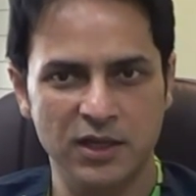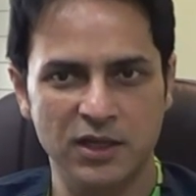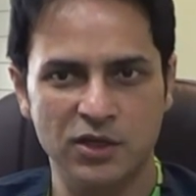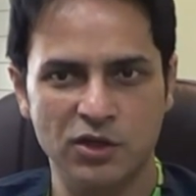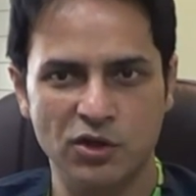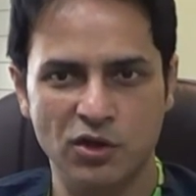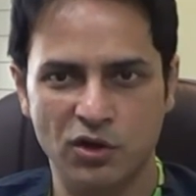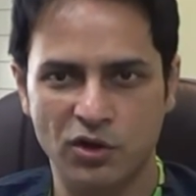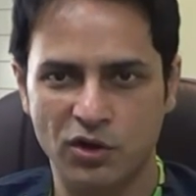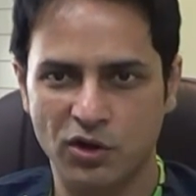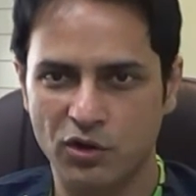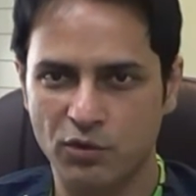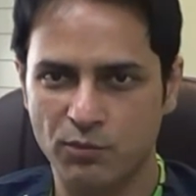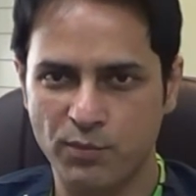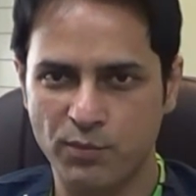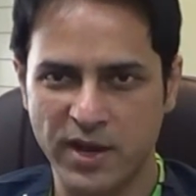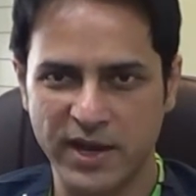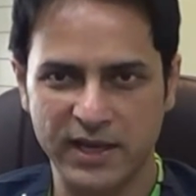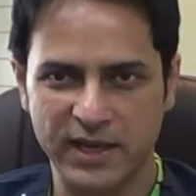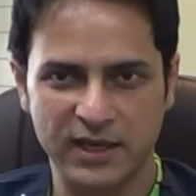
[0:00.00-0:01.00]
You are
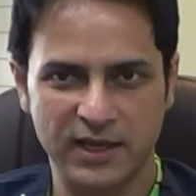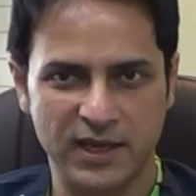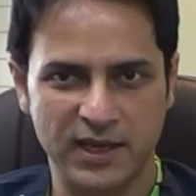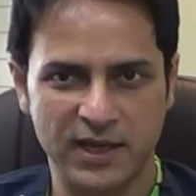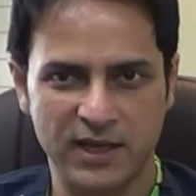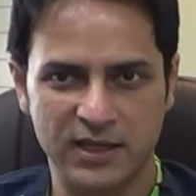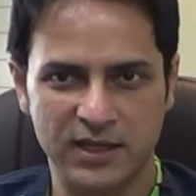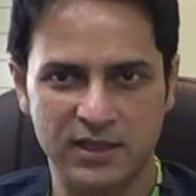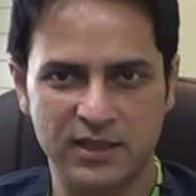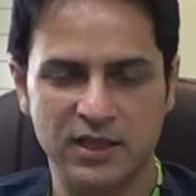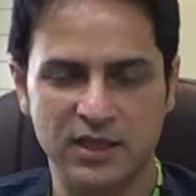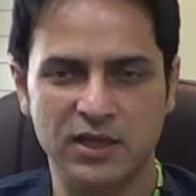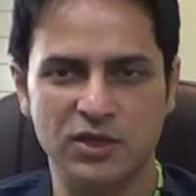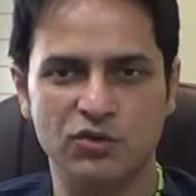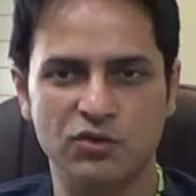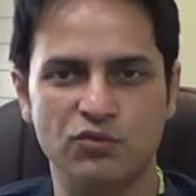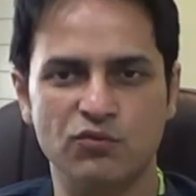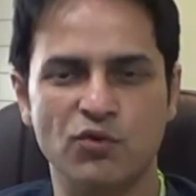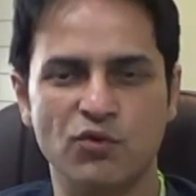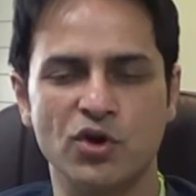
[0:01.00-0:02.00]
not buying anything.
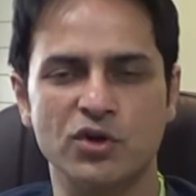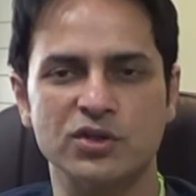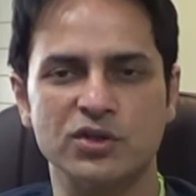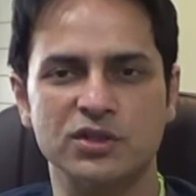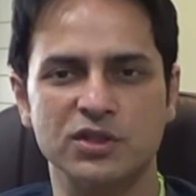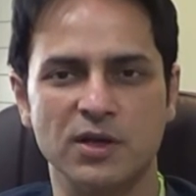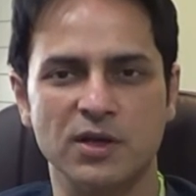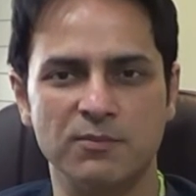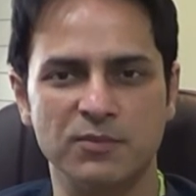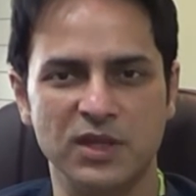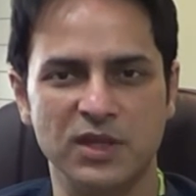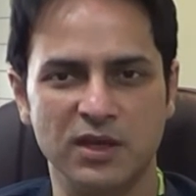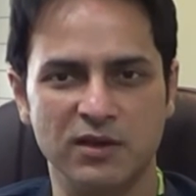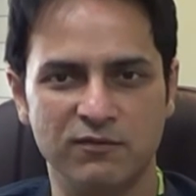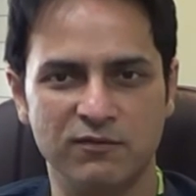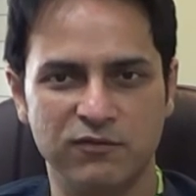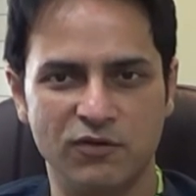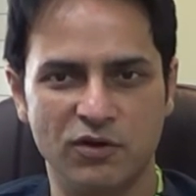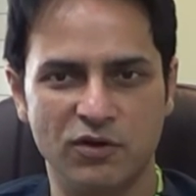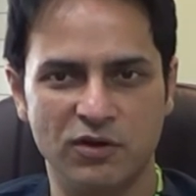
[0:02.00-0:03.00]
You want
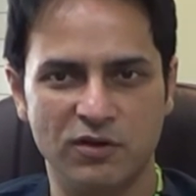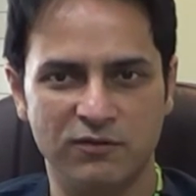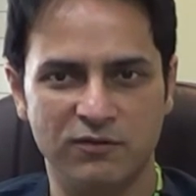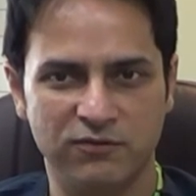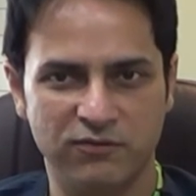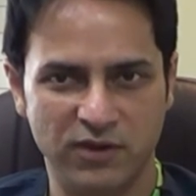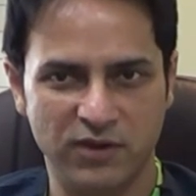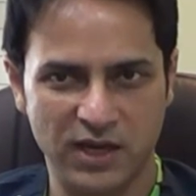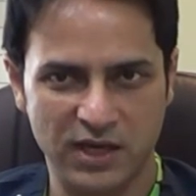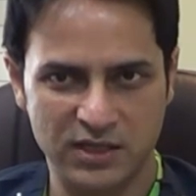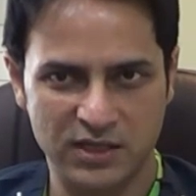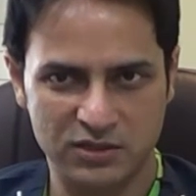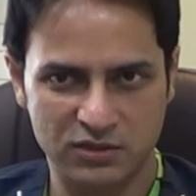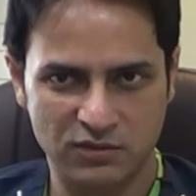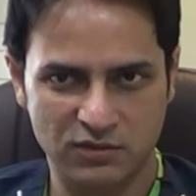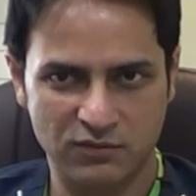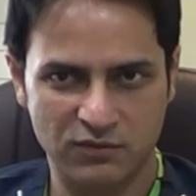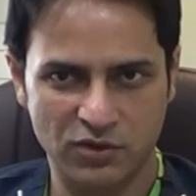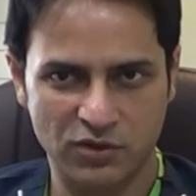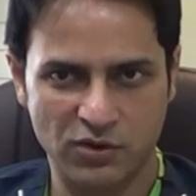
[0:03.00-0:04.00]
something for your face
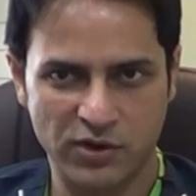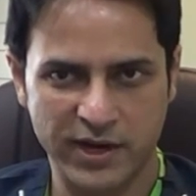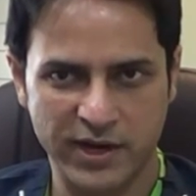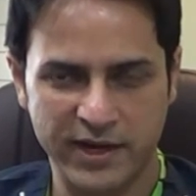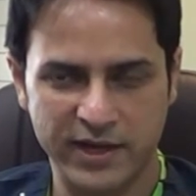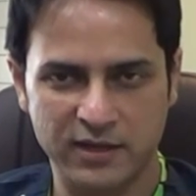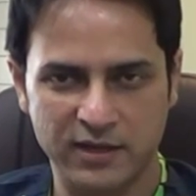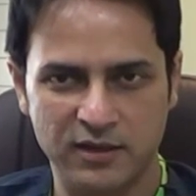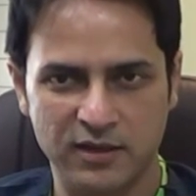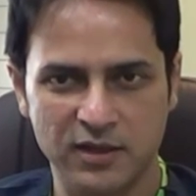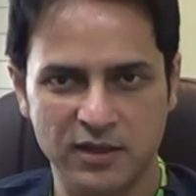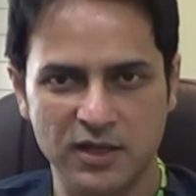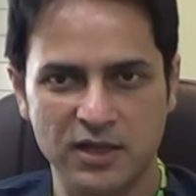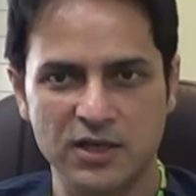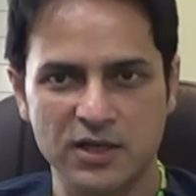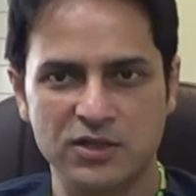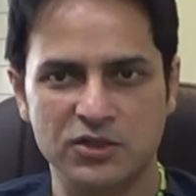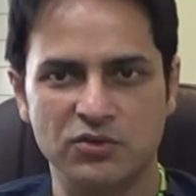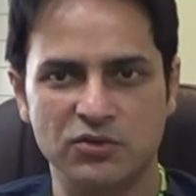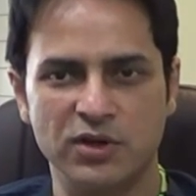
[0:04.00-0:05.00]
or your head.
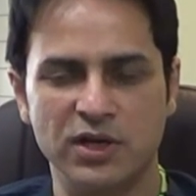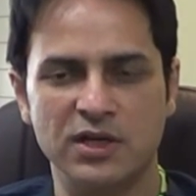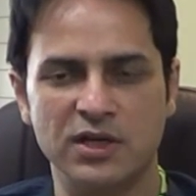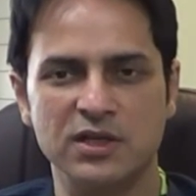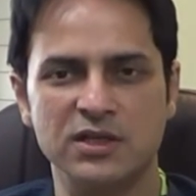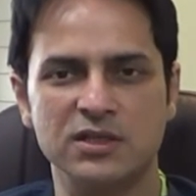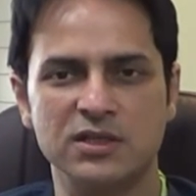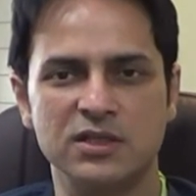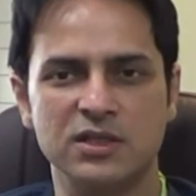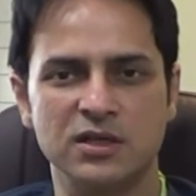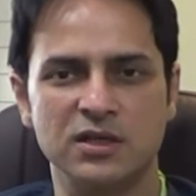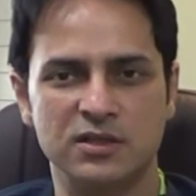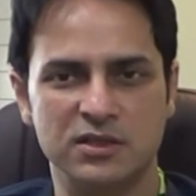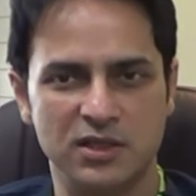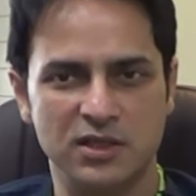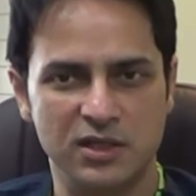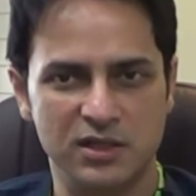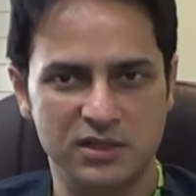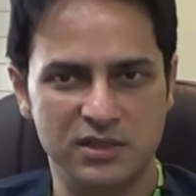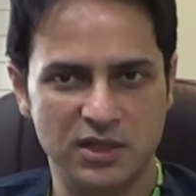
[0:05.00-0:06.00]
So it is, the
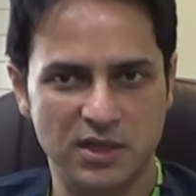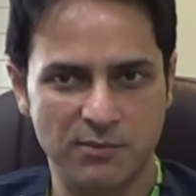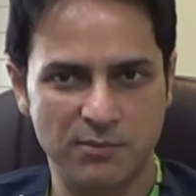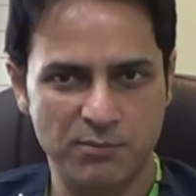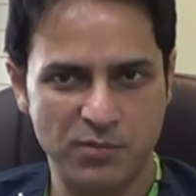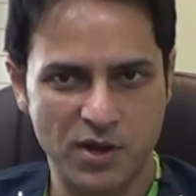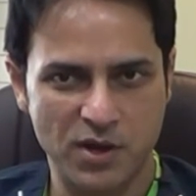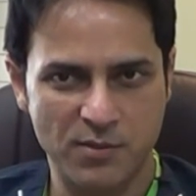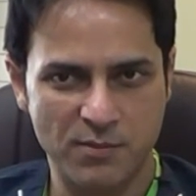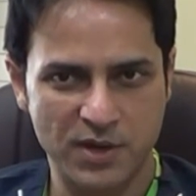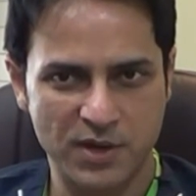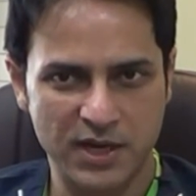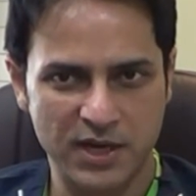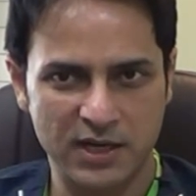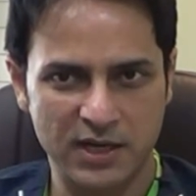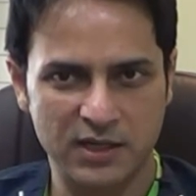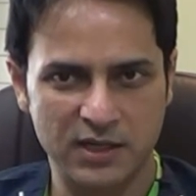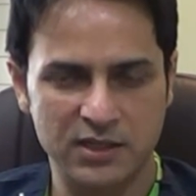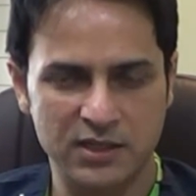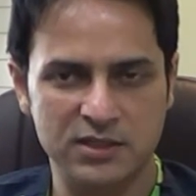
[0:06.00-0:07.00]
results are
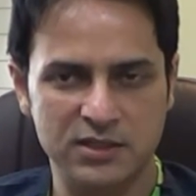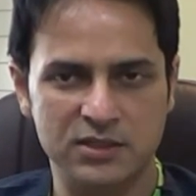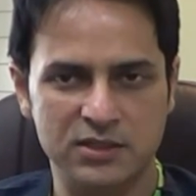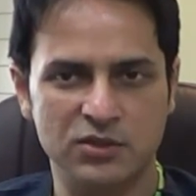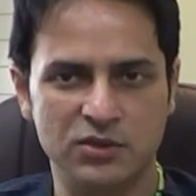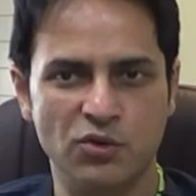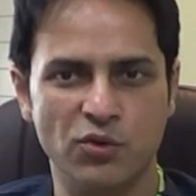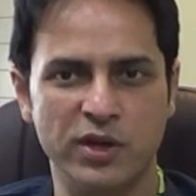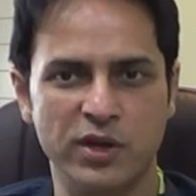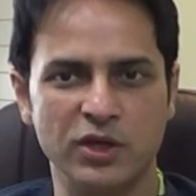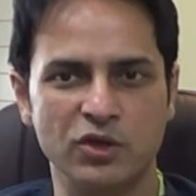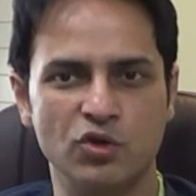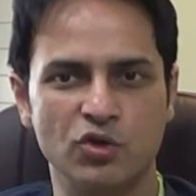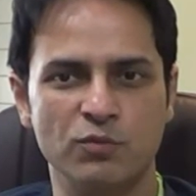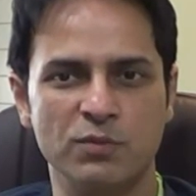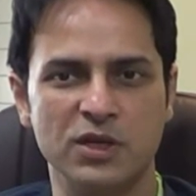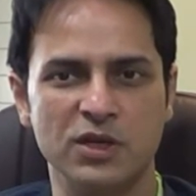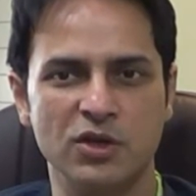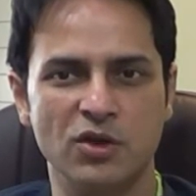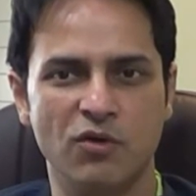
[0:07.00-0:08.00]
permanent. It is going to
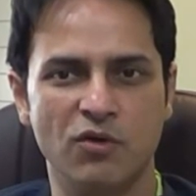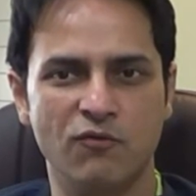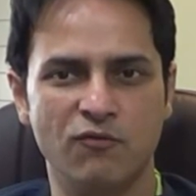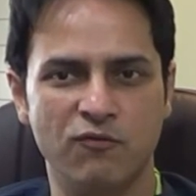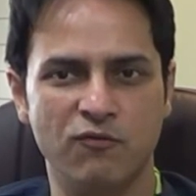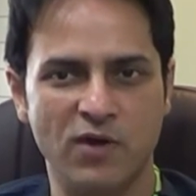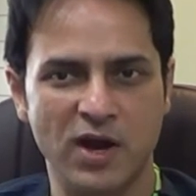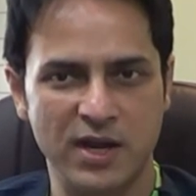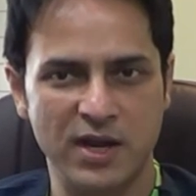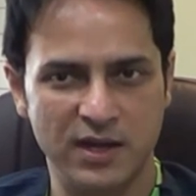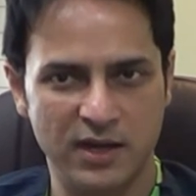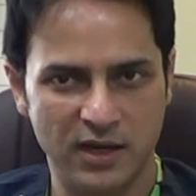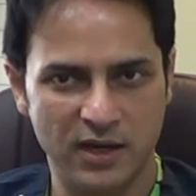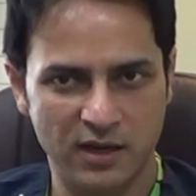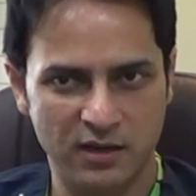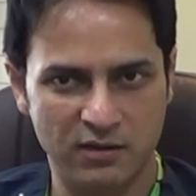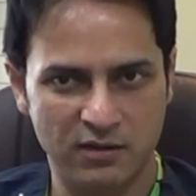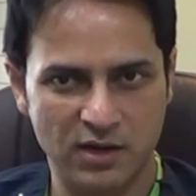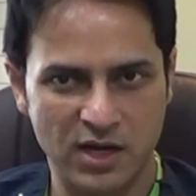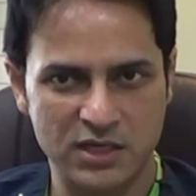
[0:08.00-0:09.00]
be your one
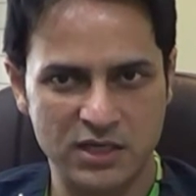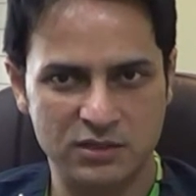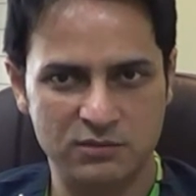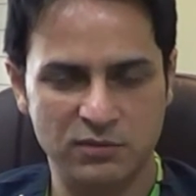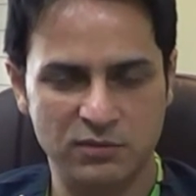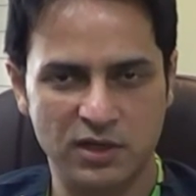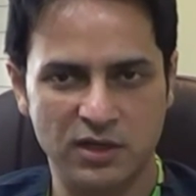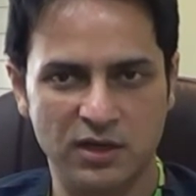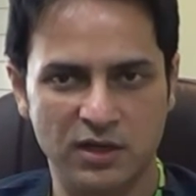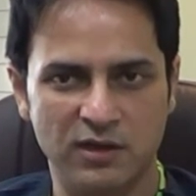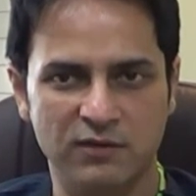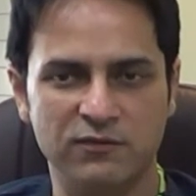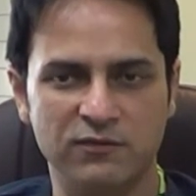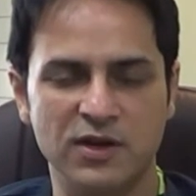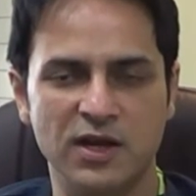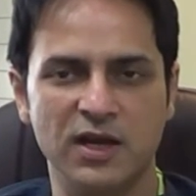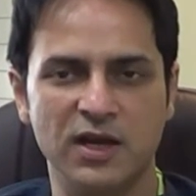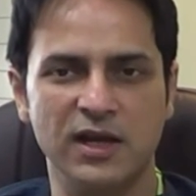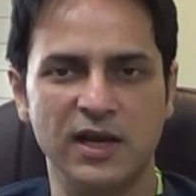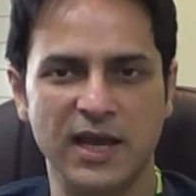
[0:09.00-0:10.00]
hair transplant. If
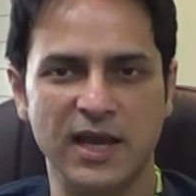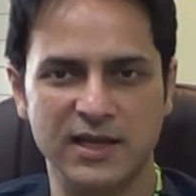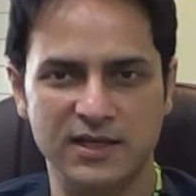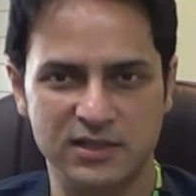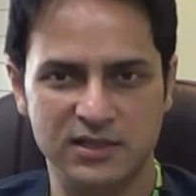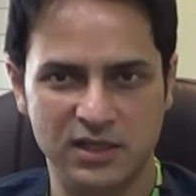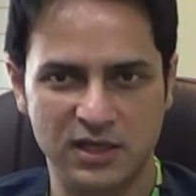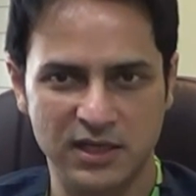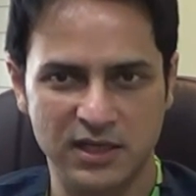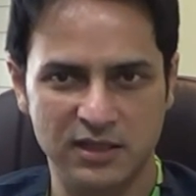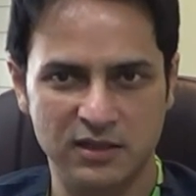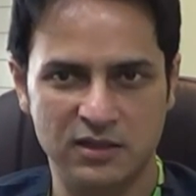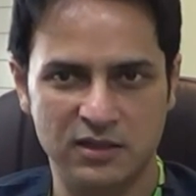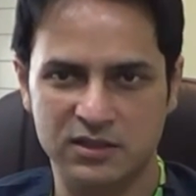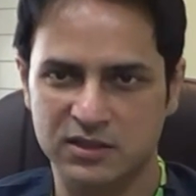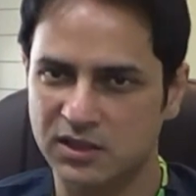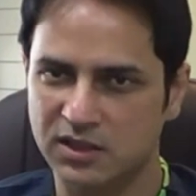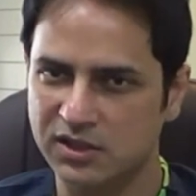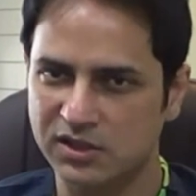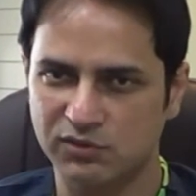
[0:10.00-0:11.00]
done nicely, the
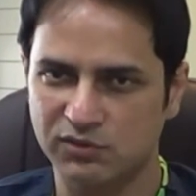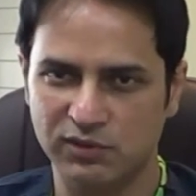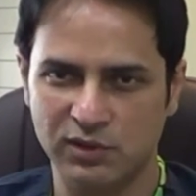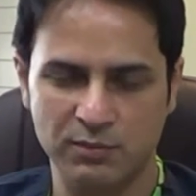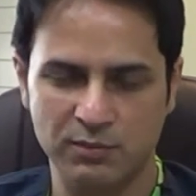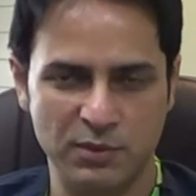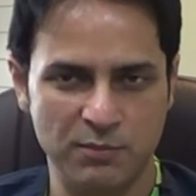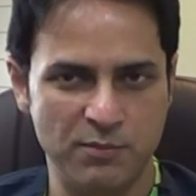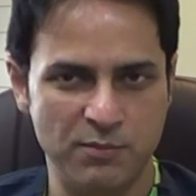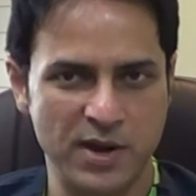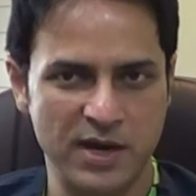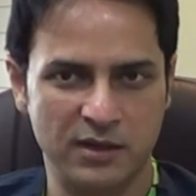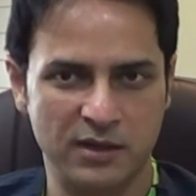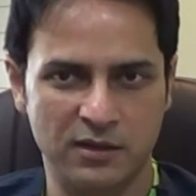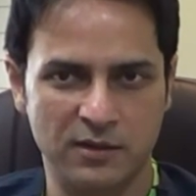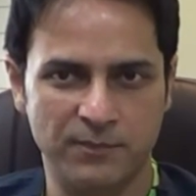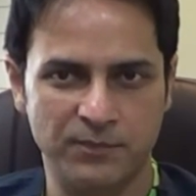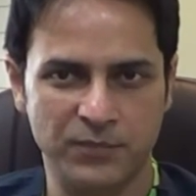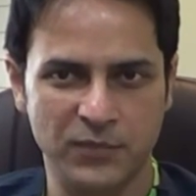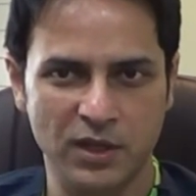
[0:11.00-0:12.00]
results will be
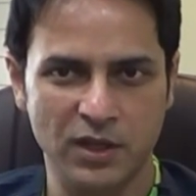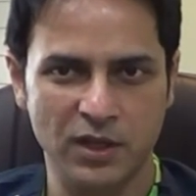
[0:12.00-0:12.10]
better.